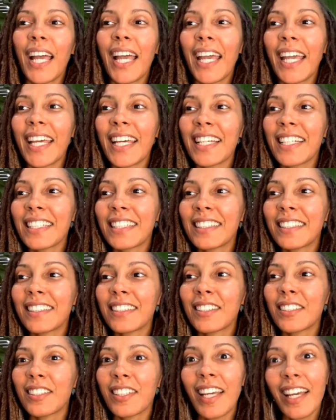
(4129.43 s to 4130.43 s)

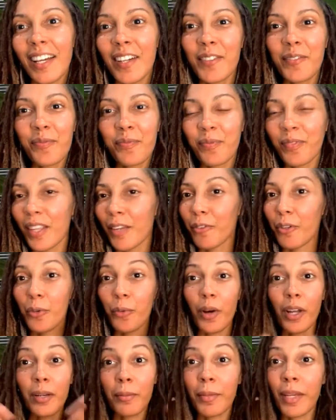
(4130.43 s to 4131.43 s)
and yeah, if you
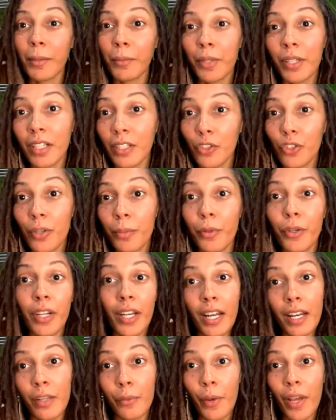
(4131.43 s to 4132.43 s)
want to be able to contribute
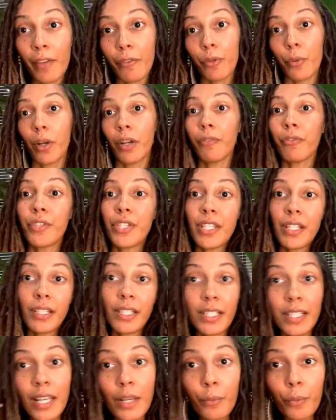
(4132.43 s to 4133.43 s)
in any way, if you want to
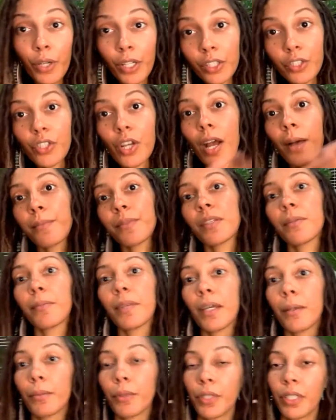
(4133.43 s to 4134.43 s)
facilitate workshops and
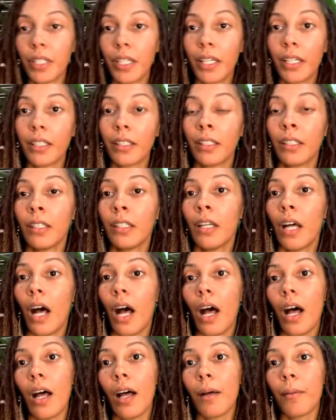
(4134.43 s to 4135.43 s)
be able to get
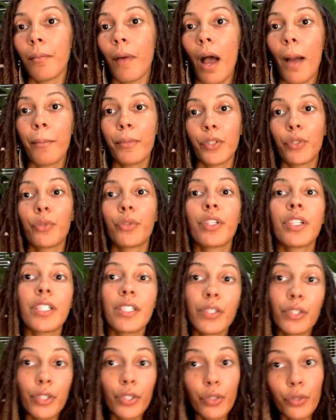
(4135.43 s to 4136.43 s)

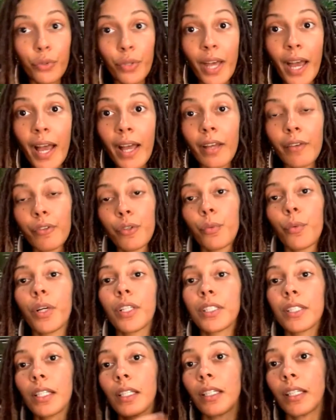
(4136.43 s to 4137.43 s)
opportunities to do that, if you
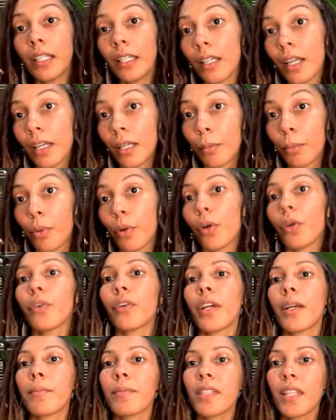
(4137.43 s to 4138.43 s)
want to lead any
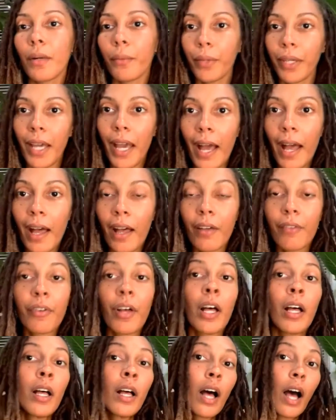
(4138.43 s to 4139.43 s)
programs that we have,
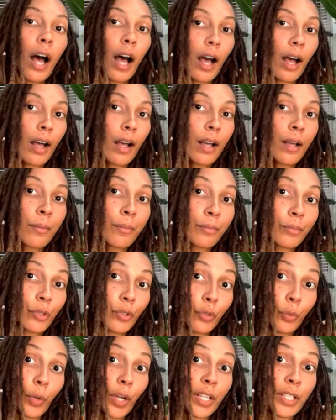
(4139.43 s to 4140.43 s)

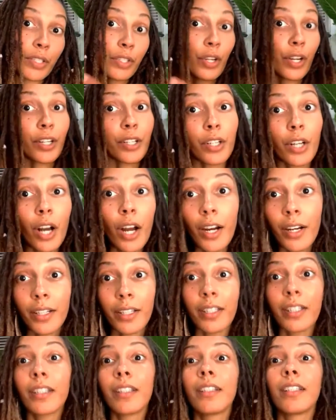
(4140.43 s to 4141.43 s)
you want to start a
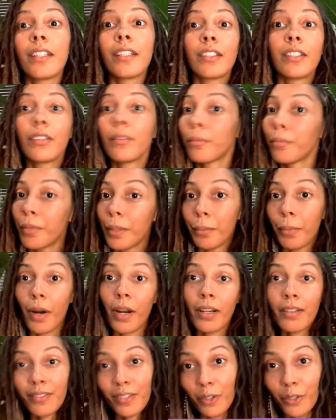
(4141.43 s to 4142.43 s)
garden and be
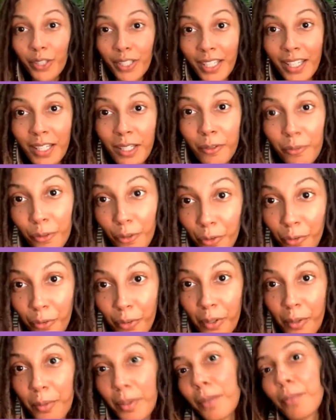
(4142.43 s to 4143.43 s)
part of the Organic Food
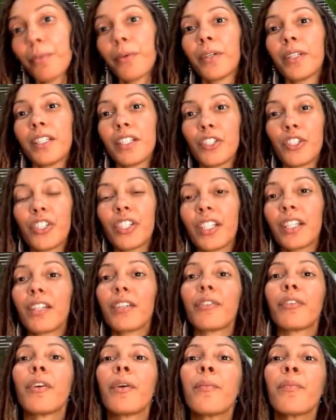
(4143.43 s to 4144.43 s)
for the People
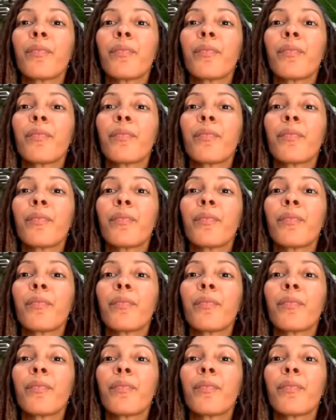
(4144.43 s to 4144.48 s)
initiative,